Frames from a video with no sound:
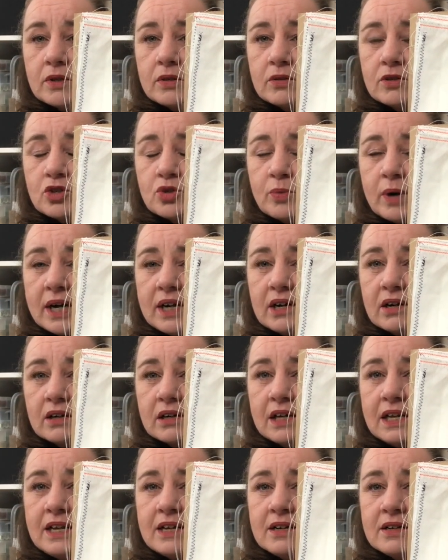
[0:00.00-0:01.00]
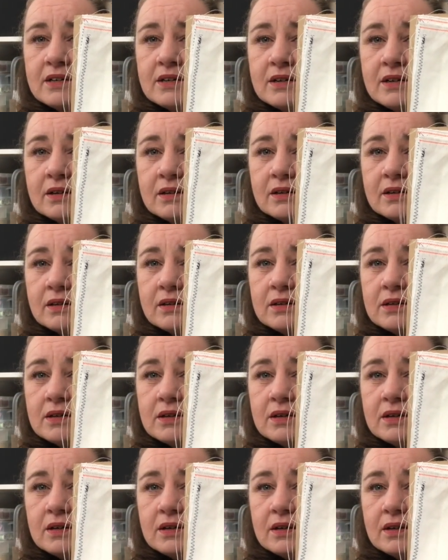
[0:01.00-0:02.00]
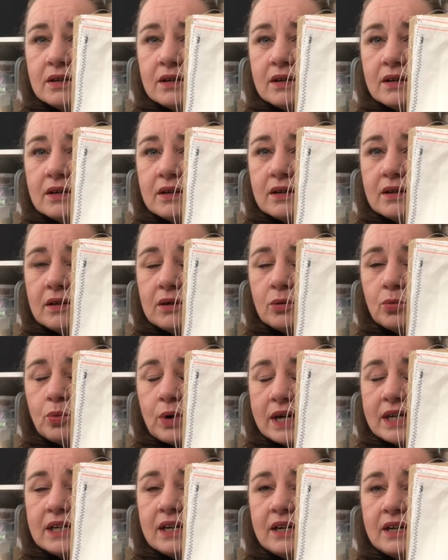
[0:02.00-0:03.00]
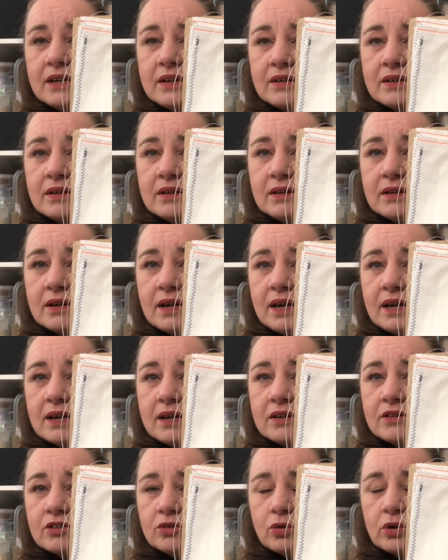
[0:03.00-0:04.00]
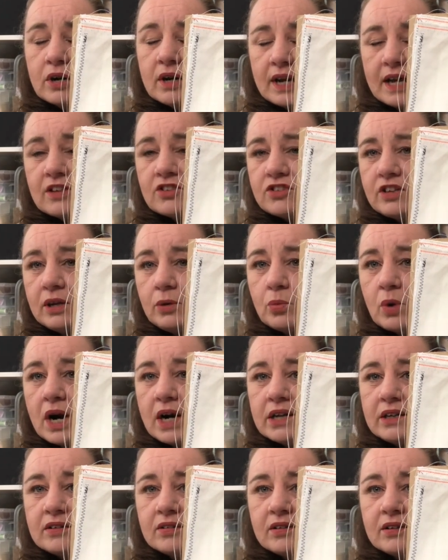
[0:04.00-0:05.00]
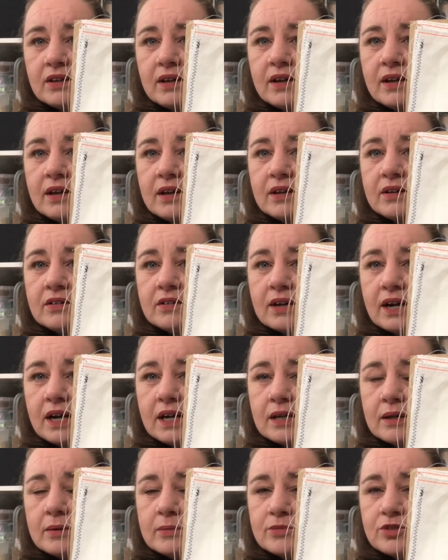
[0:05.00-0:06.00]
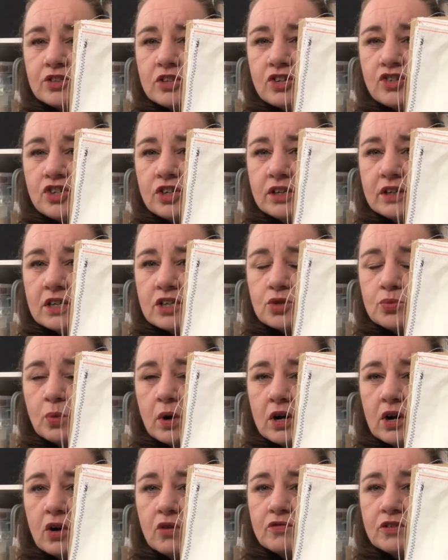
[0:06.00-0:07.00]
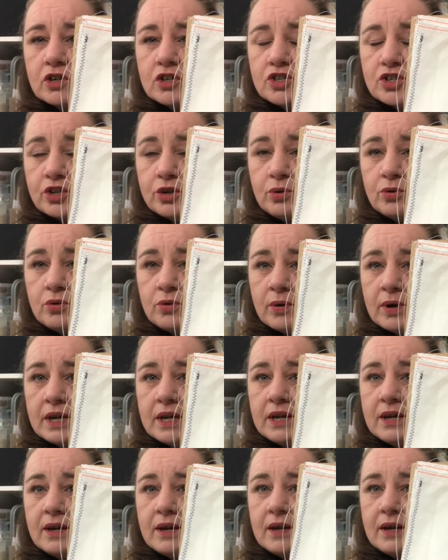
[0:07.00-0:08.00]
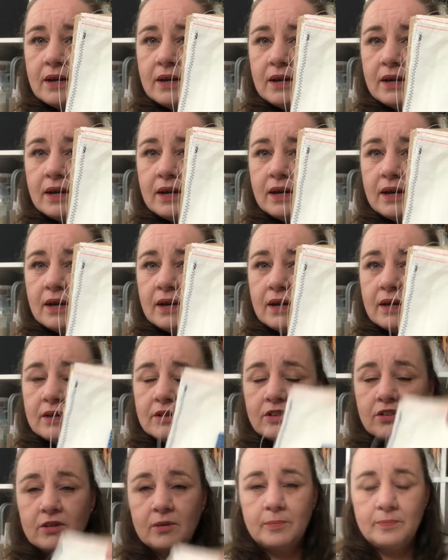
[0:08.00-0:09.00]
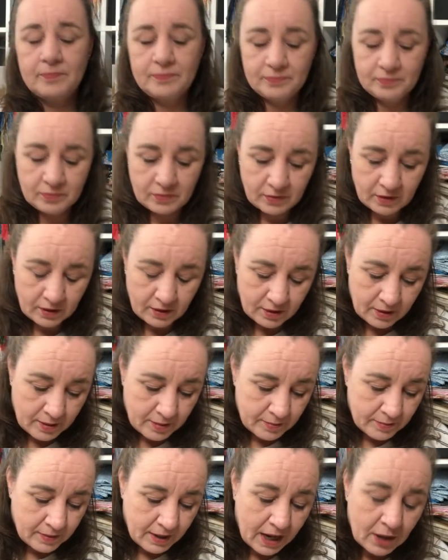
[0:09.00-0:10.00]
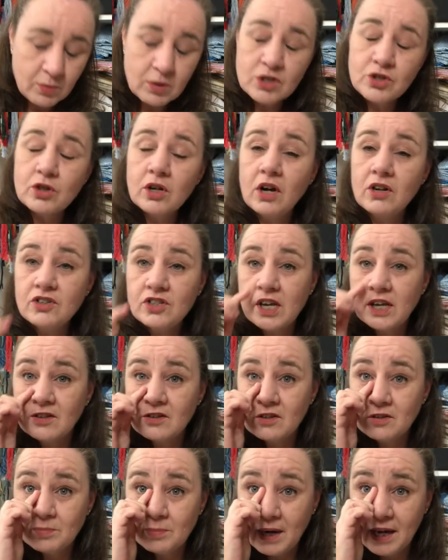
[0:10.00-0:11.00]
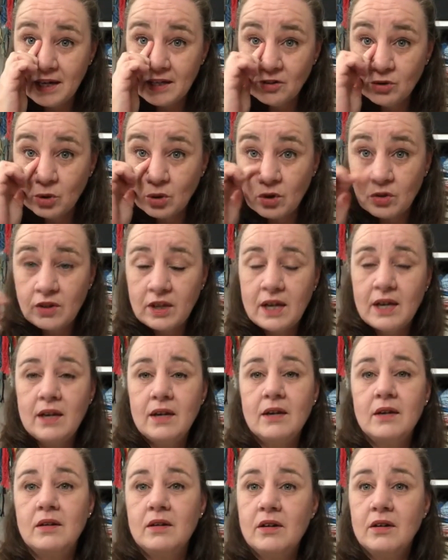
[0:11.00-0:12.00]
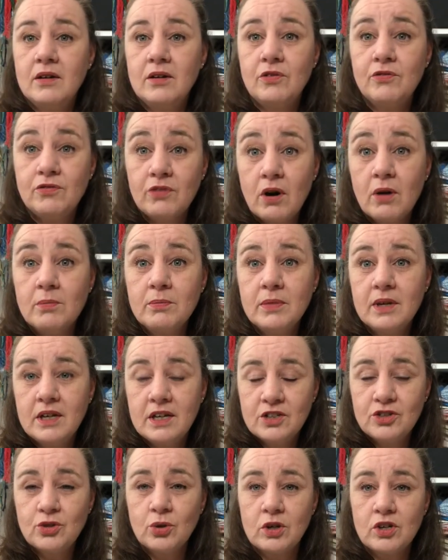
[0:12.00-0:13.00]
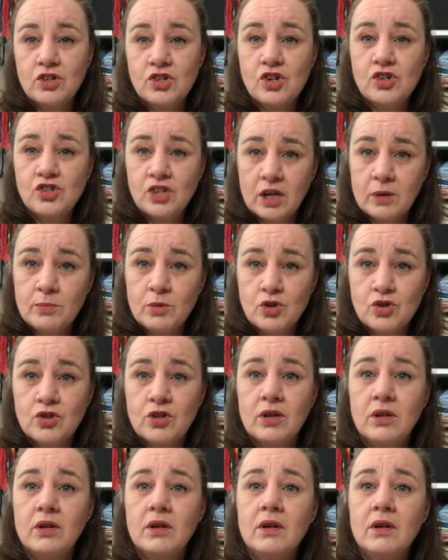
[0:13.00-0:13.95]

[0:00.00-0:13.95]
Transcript: Zweigart linen, white linen, and or antique white, and I am stitching this 1/2. And I was contacted by Dorothee from Historische Stickmuster.